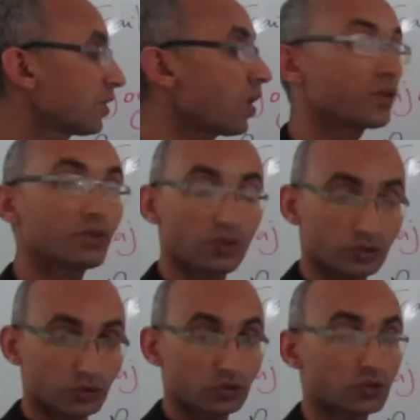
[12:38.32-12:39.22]

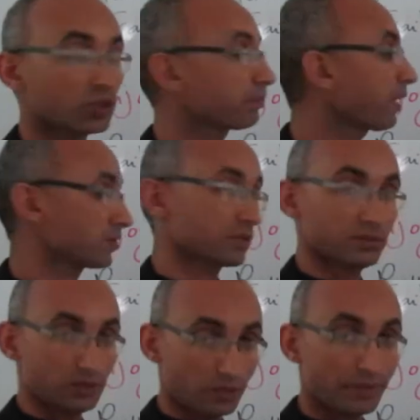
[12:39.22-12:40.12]
on to the plot,
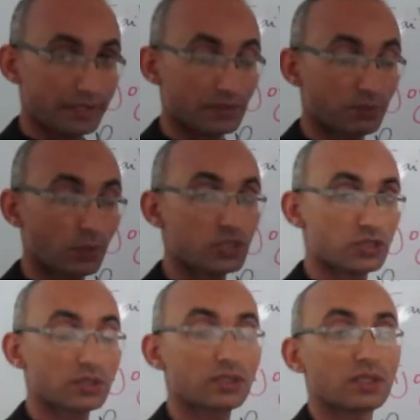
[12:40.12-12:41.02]
right,
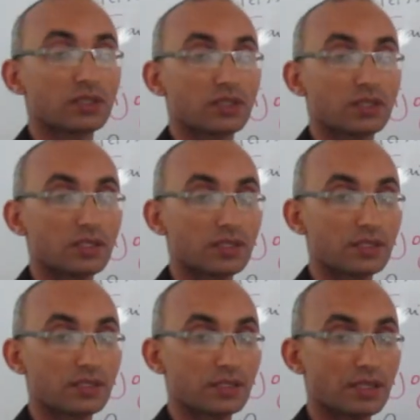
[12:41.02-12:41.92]
influential
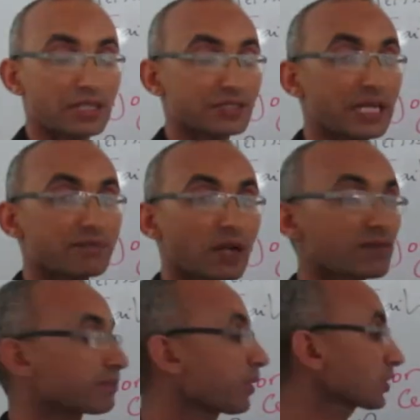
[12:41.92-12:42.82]
at the level
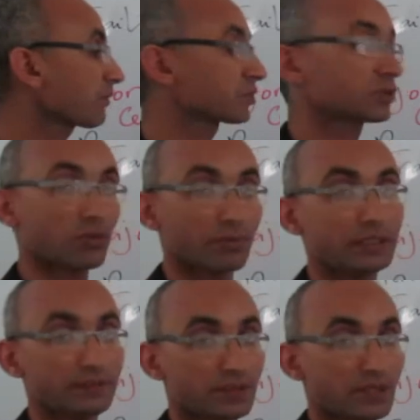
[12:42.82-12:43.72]
of the plot of the
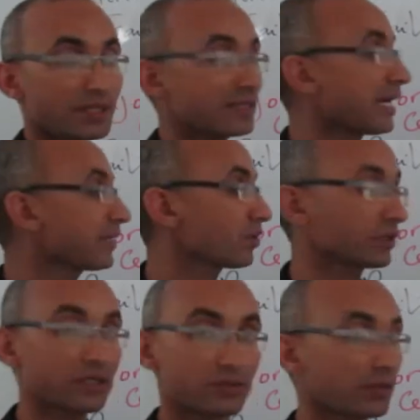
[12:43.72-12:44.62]
story than,
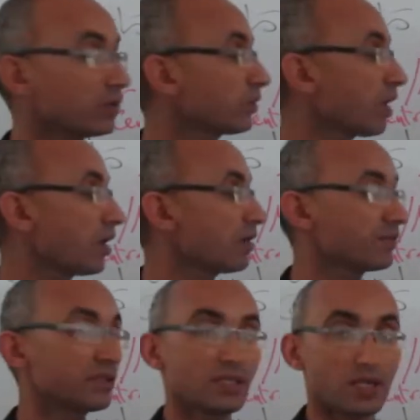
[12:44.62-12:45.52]
okay, the role
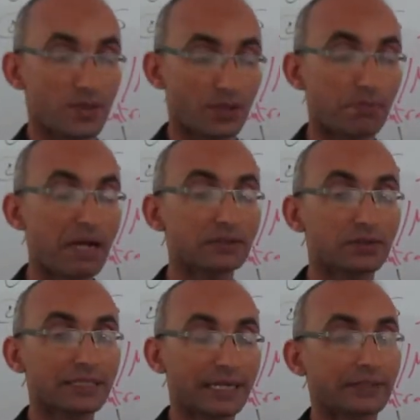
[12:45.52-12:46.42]
of the
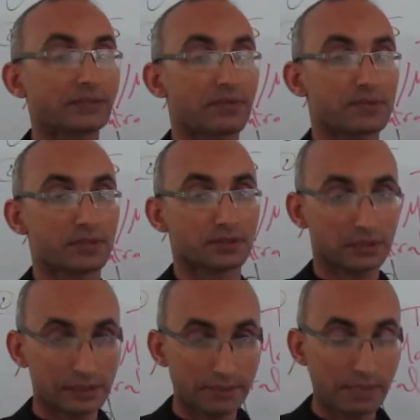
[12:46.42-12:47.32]
minor characters,
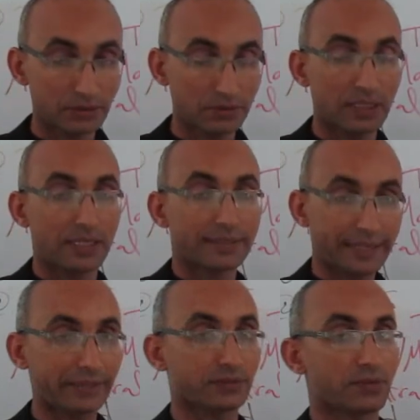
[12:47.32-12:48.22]
clear, minor
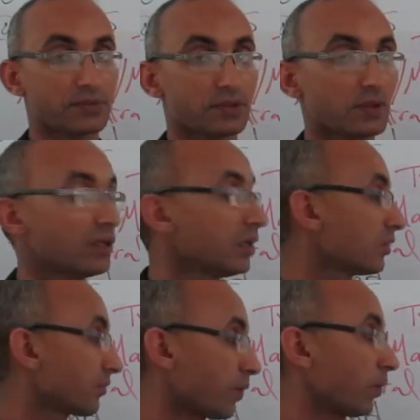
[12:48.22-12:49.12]
characters
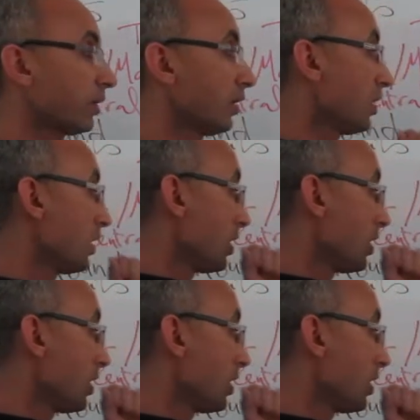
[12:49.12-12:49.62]
role.